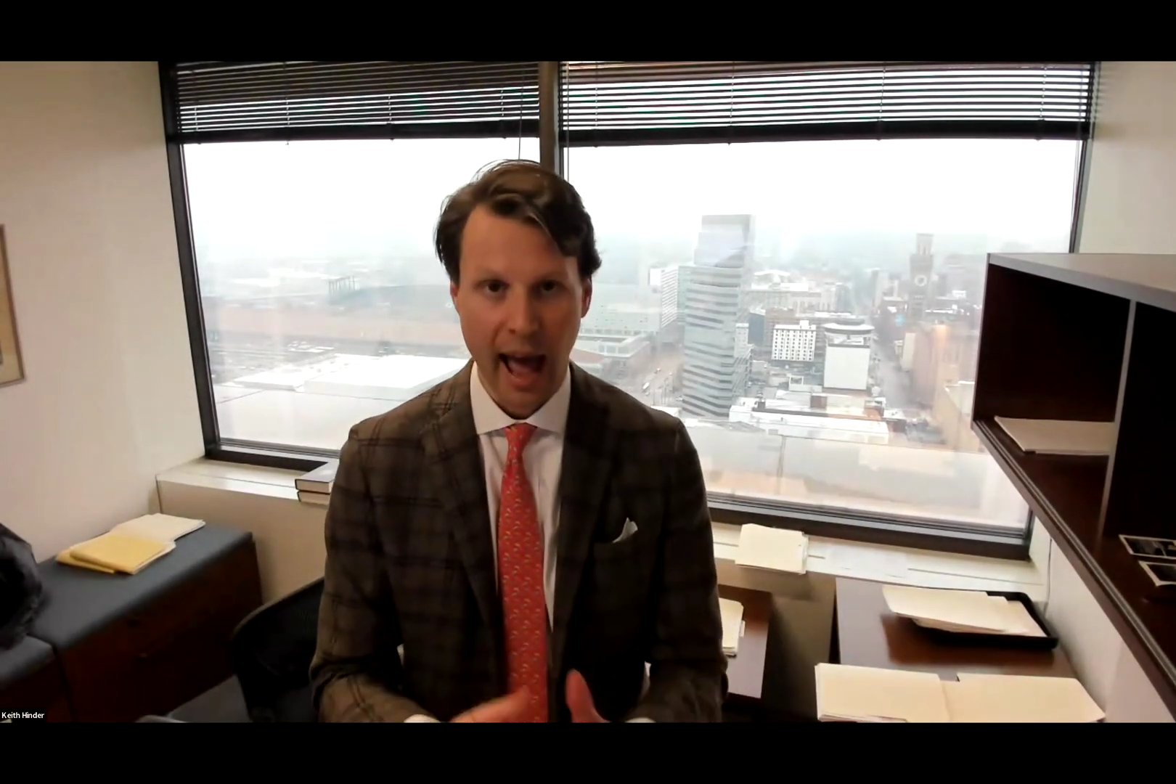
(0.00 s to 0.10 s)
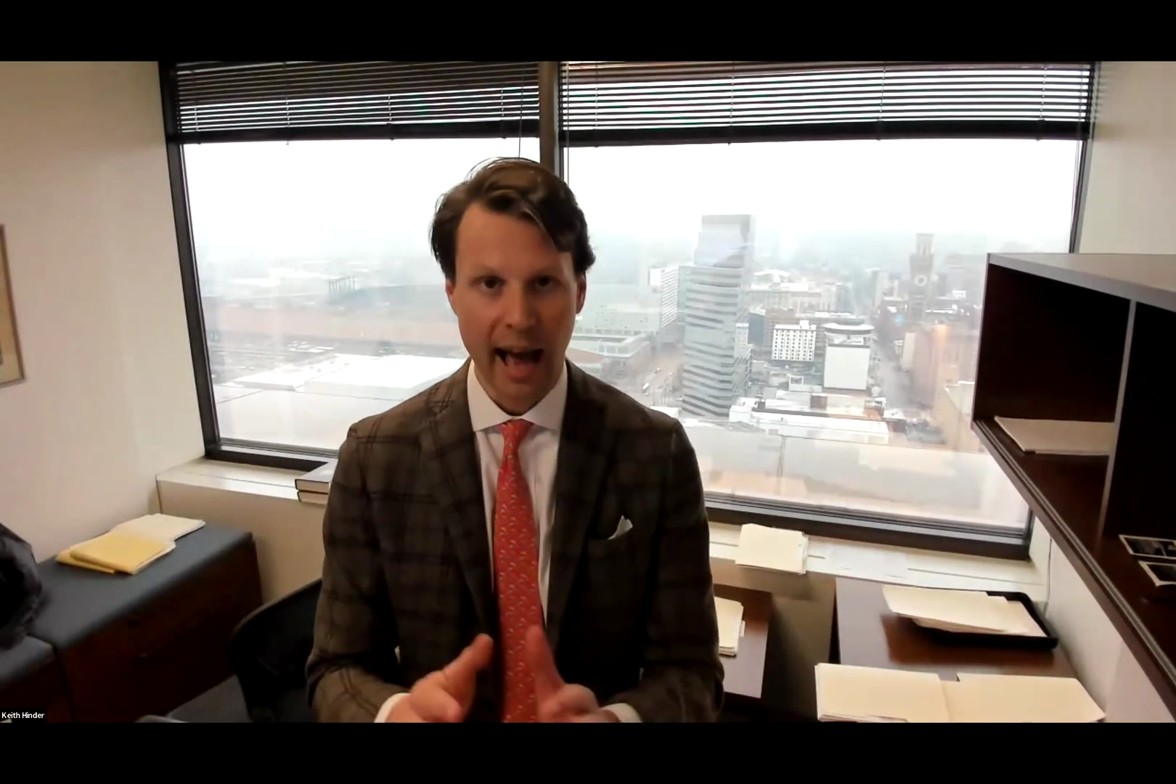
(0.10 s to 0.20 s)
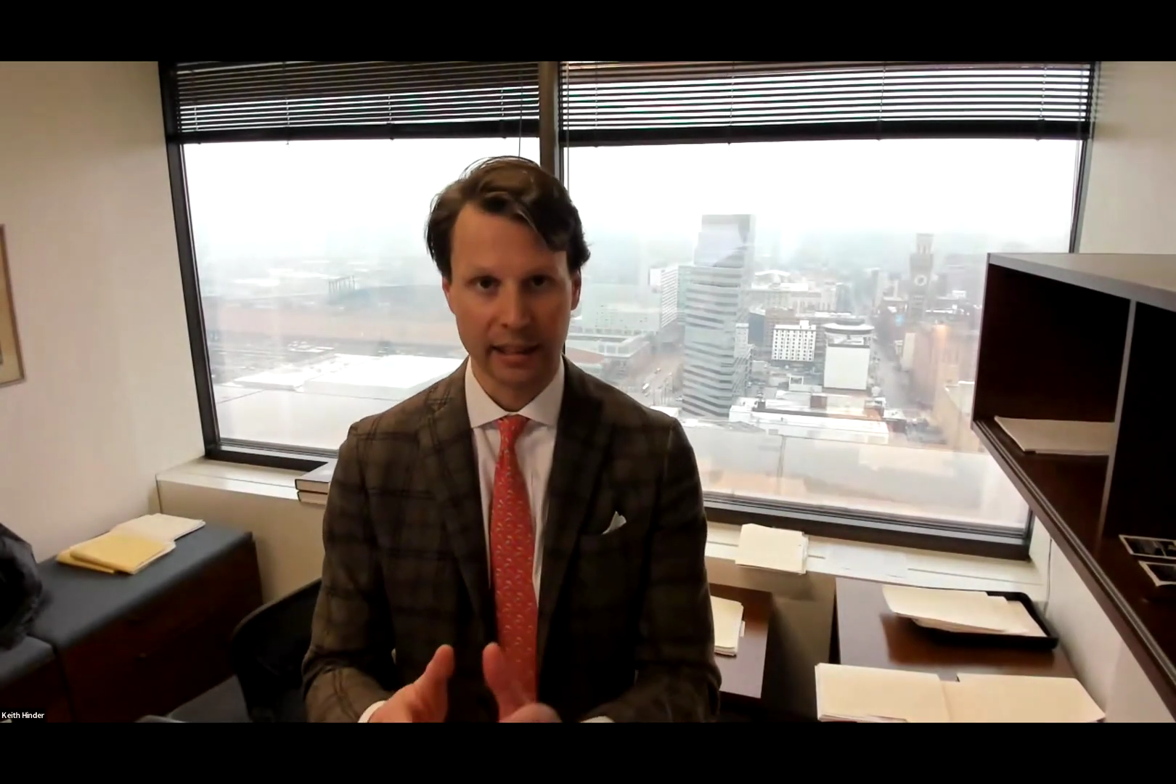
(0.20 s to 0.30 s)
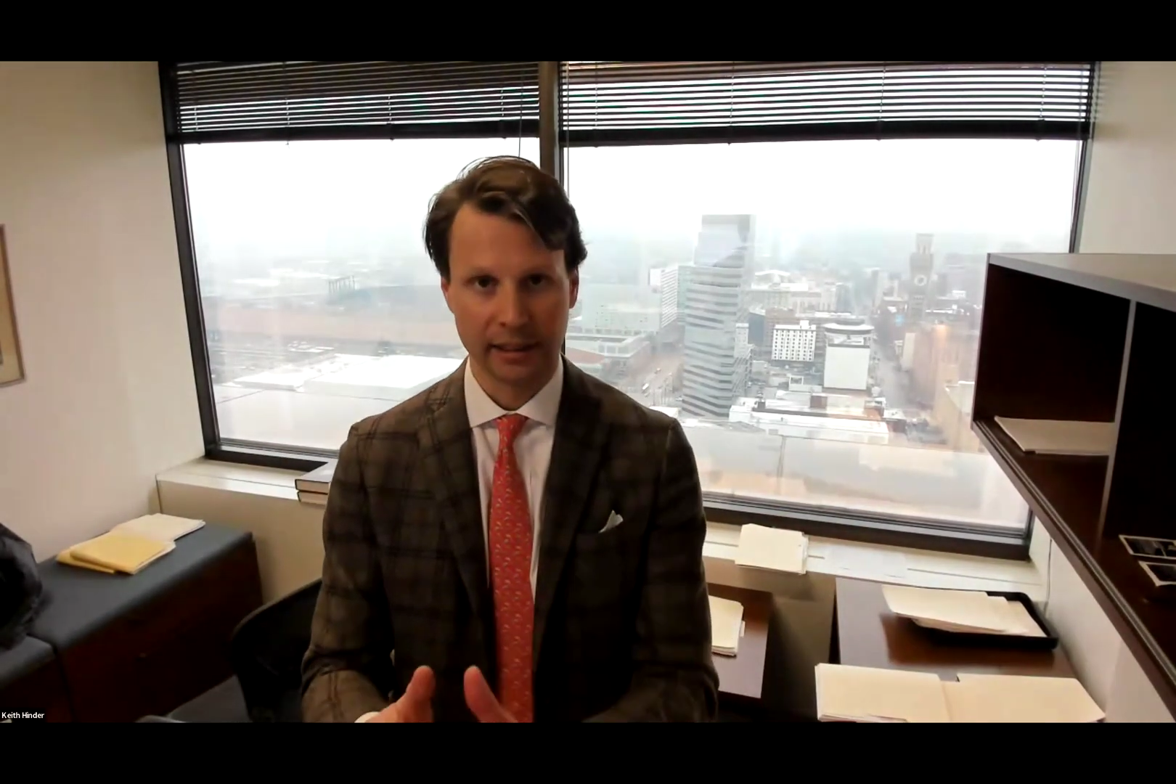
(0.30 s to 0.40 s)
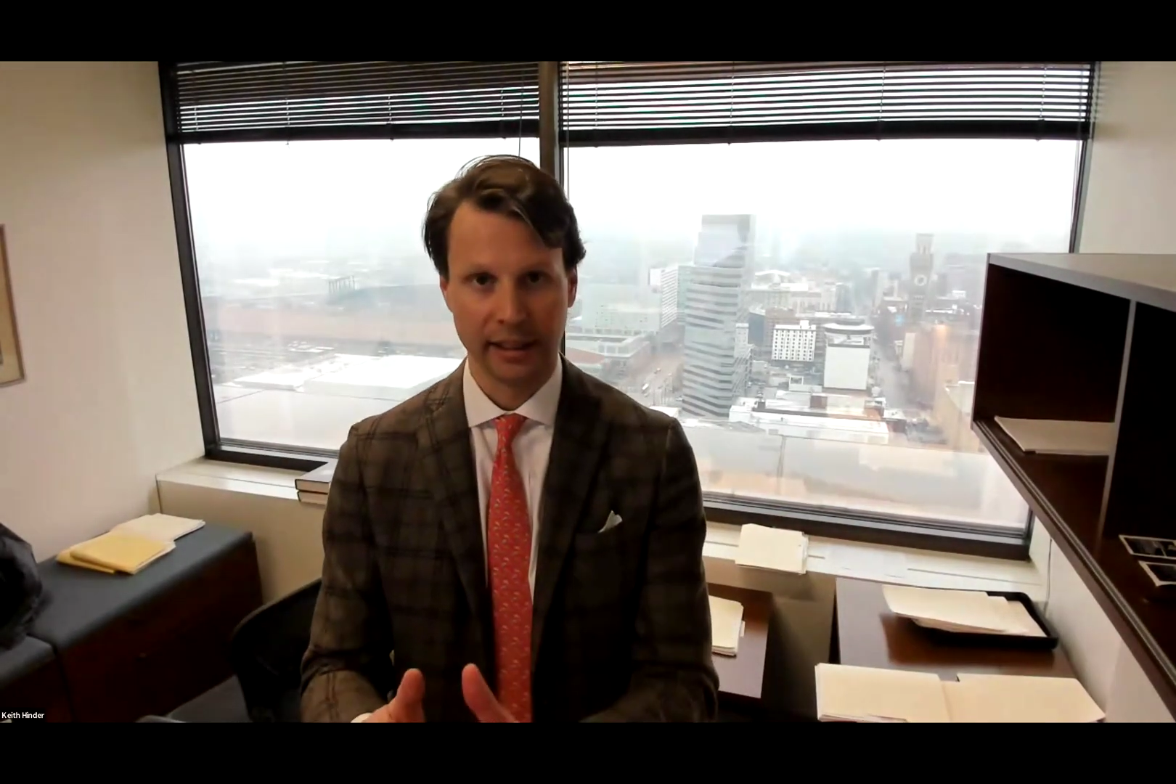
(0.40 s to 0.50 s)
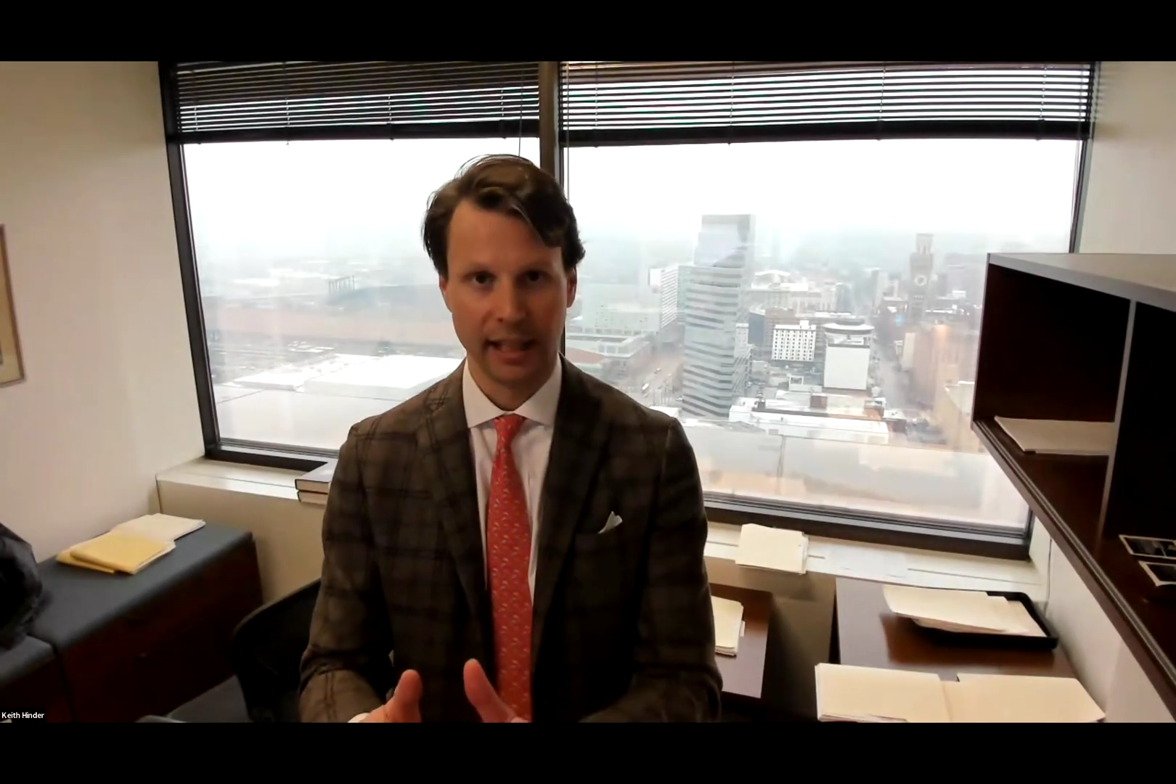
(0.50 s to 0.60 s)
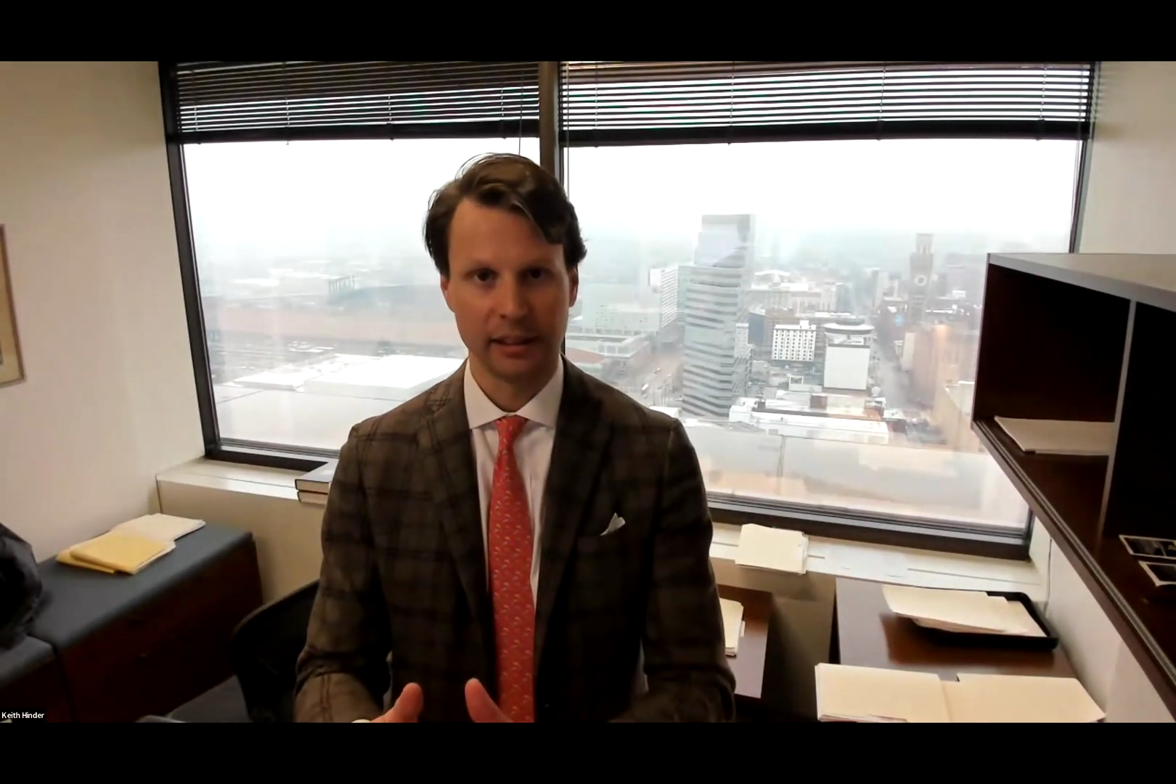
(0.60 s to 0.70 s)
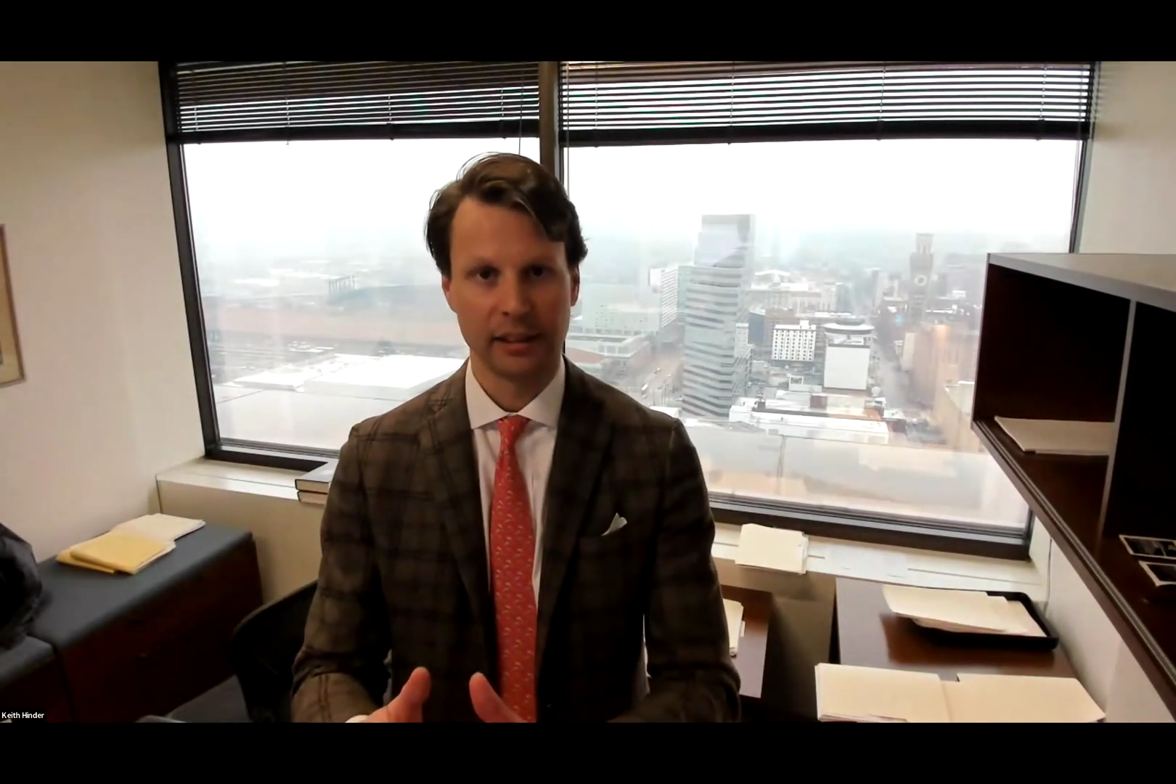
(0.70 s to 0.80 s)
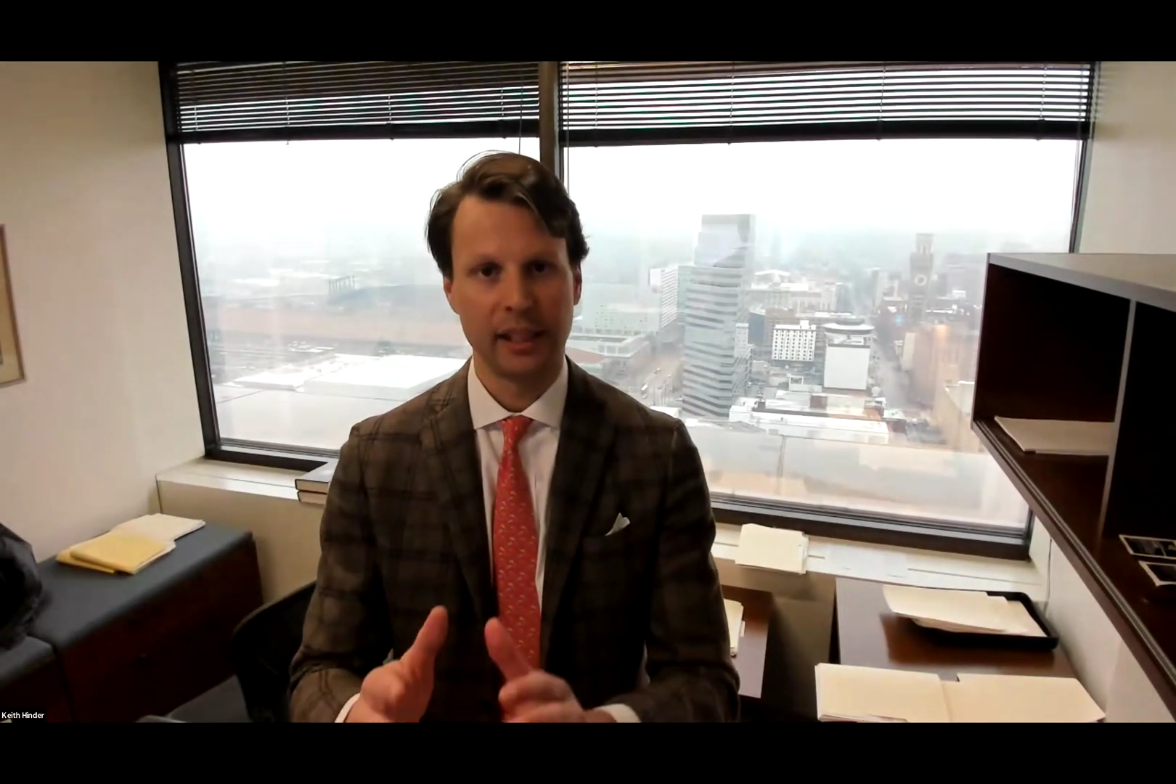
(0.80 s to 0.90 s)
Access.